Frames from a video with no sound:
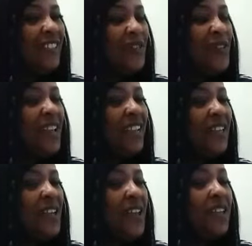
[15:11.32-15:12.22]
Okay.
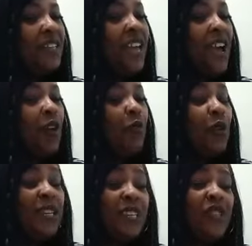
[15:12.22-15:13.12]
Now,
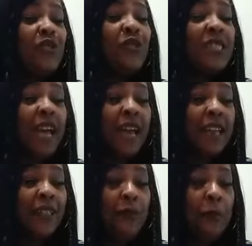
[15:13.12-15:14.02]
what is your
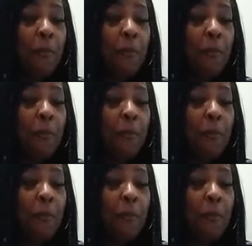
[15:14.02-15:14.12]
sign?